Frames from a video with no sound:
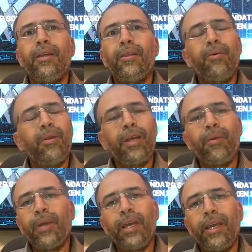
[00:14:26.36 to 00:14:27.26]
The only
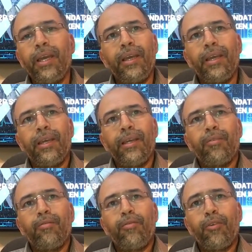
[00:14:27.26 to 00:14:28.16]
way
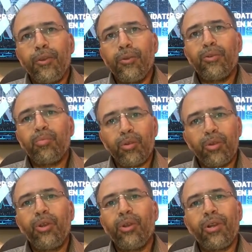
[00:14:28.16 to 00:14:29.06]
for you to
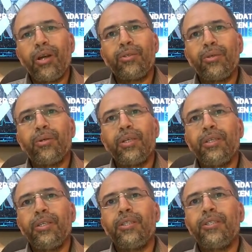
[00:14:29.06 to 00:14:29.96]
procure our
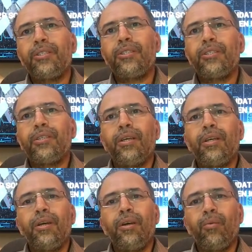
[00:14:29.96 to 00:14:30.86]
tokens
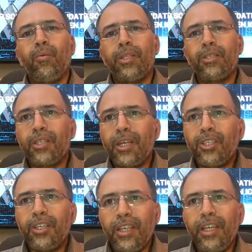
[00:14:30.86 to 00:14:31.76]
when such
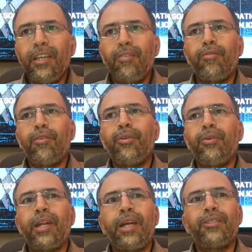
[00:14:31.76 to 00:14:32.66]
a need for you
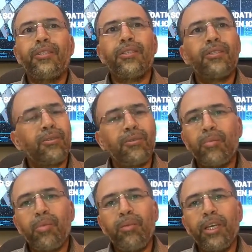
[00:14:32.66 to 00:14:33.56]
arises is through the
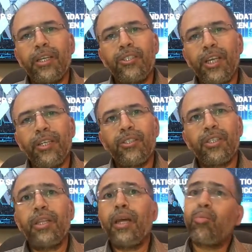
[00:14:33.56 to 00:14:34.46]
public exchanges
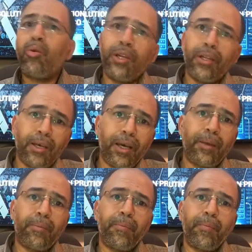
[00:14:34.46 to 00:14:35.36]
at that point in
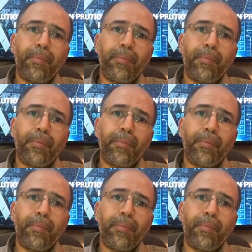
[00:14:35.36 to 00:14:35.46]
time,